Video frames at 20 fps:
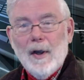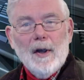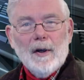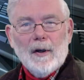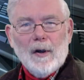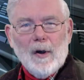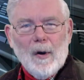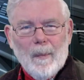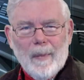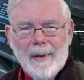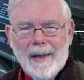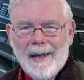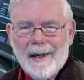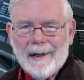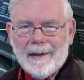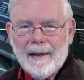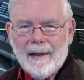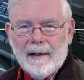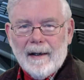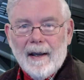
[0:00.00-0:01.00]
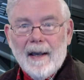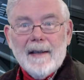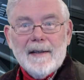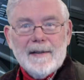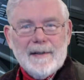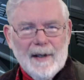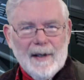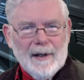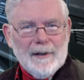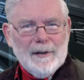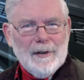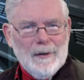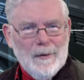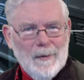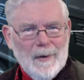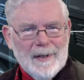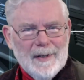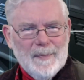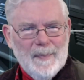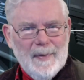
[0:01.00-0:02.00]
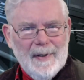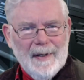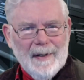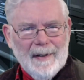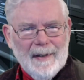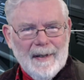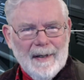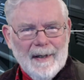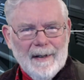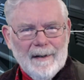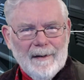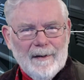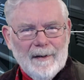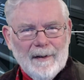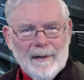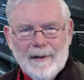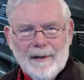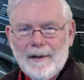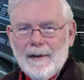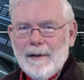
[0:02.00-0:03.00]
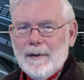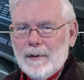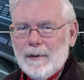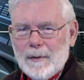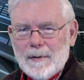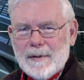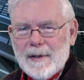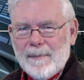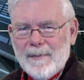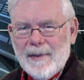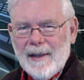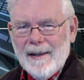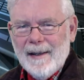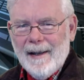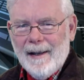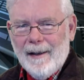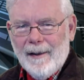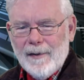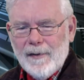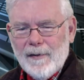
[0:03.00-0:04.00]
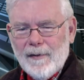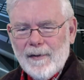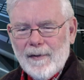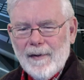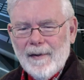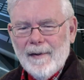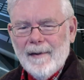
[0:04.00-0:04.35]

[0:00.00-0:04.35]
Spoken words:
go back and set it to USB again to do something else,